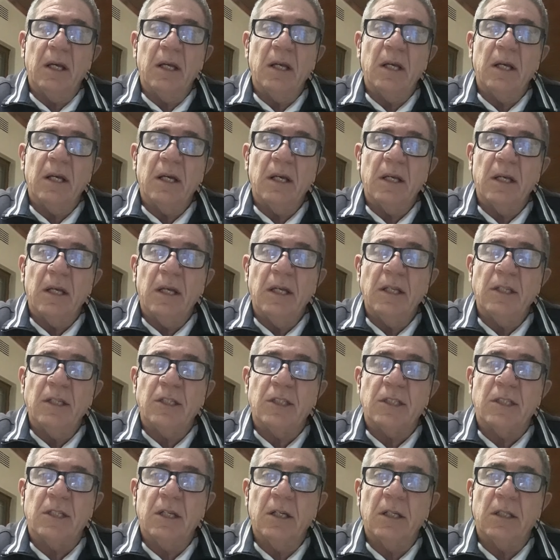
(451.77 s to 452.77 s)
in
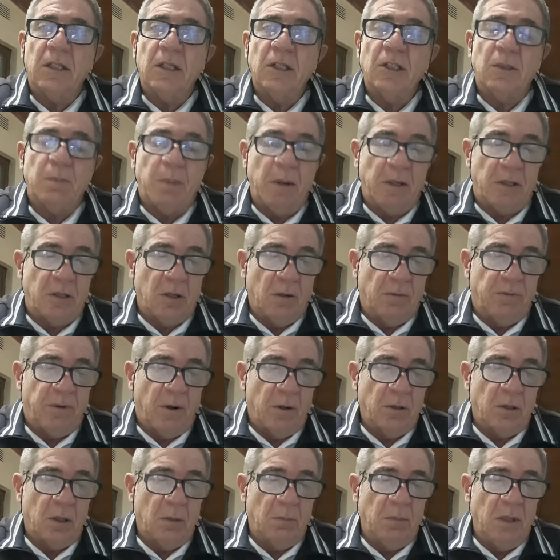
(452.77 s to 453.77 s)
certain
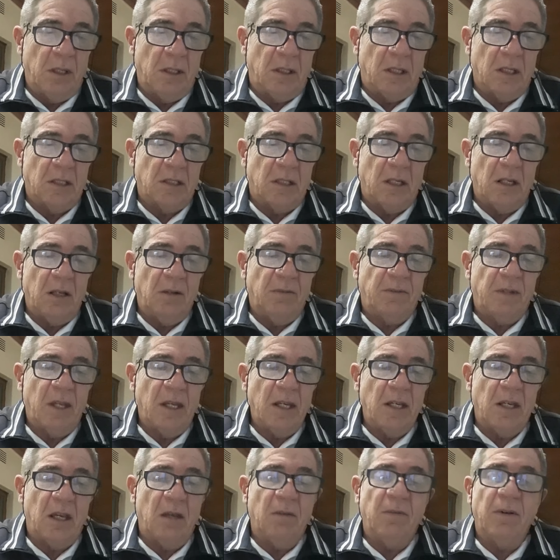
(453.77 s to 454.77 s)
spectrophotometers, if they're
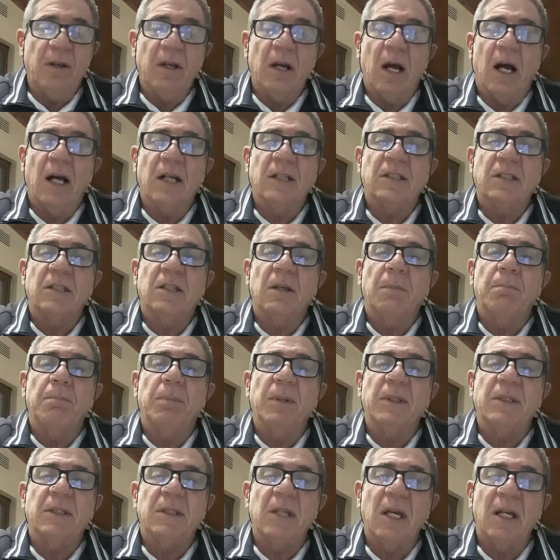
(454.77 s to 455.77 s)
giving us a
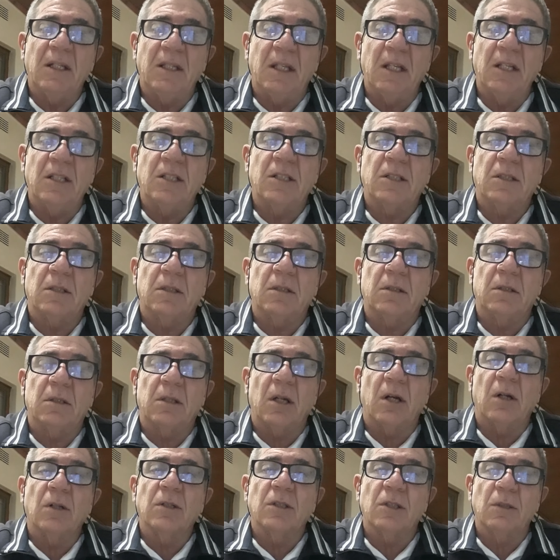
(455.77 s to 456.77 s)
percentage
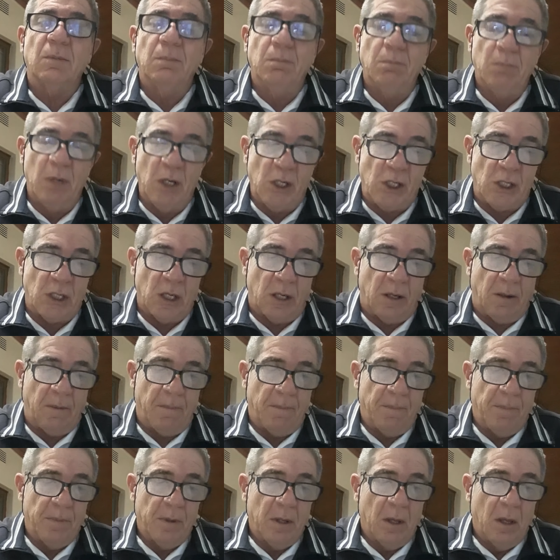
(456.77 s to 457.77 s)
transmission,
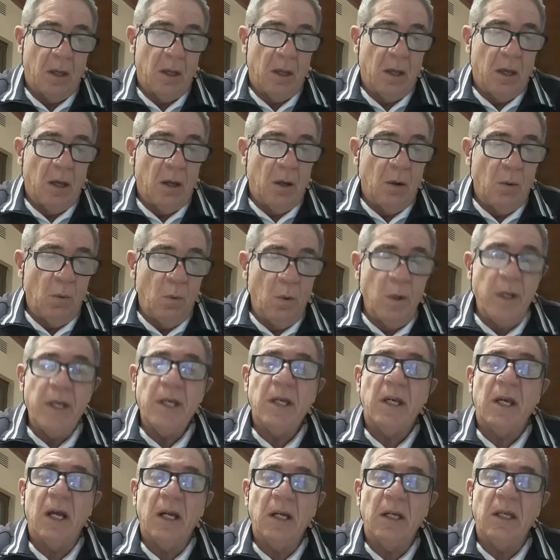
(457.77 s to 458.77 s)
we
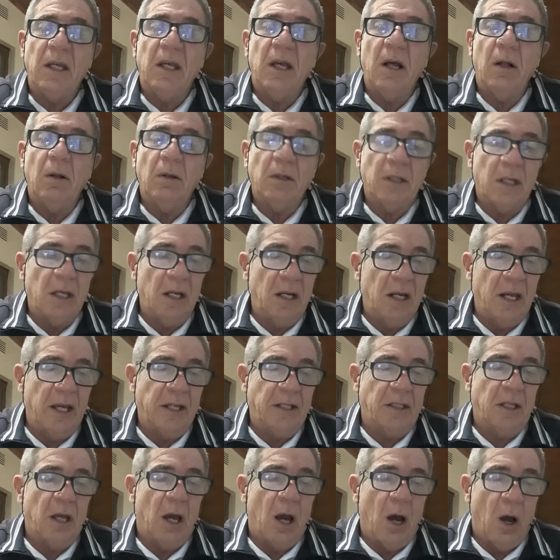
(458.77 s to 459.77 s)
can calculate
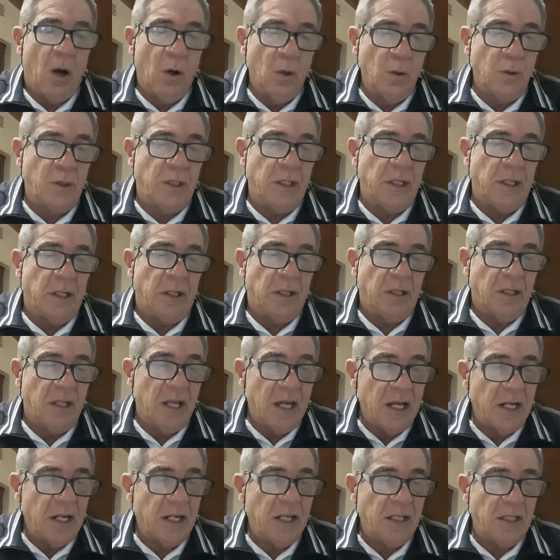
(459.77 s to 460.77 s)
OD. There
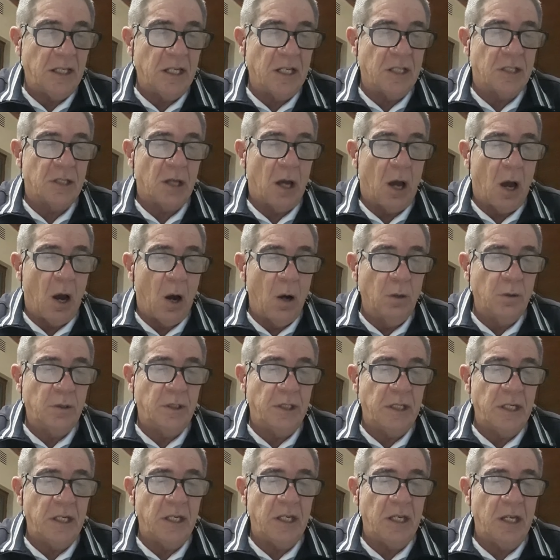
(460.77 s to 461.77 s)
it is. OD
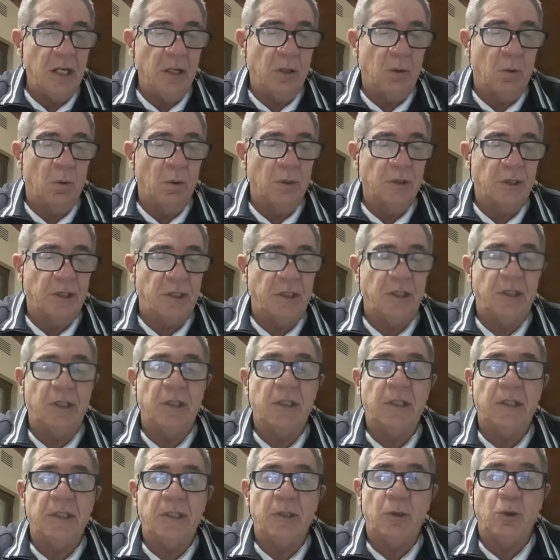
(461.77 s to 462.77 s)
equals
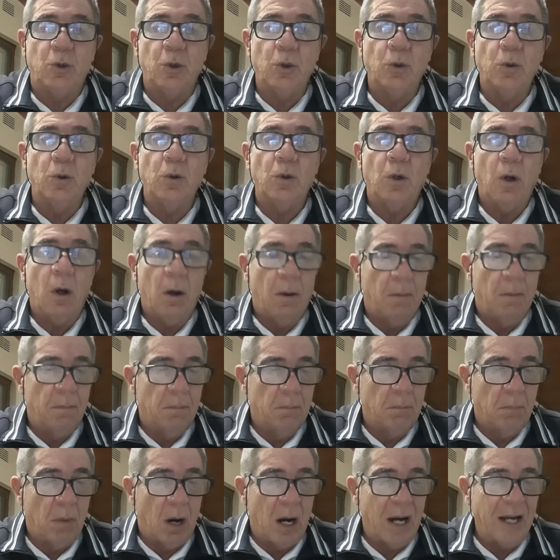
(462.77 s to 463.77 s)
2
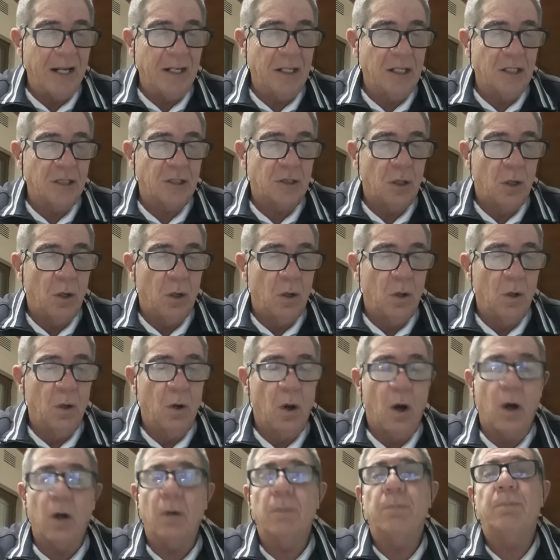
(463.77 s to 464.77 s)
minus
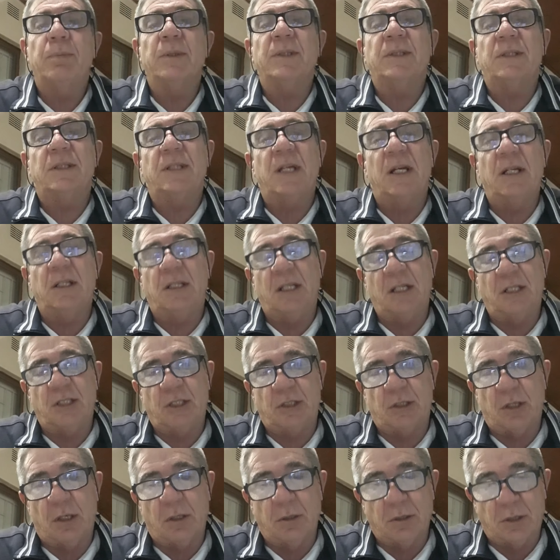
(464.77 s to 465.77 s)
log percentage
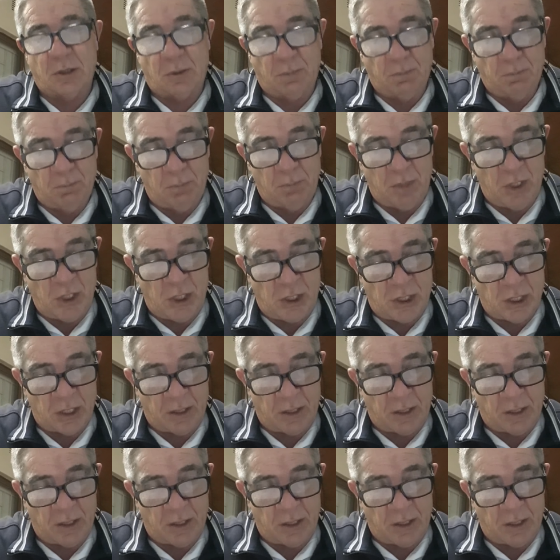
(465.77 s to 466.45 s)
transmission.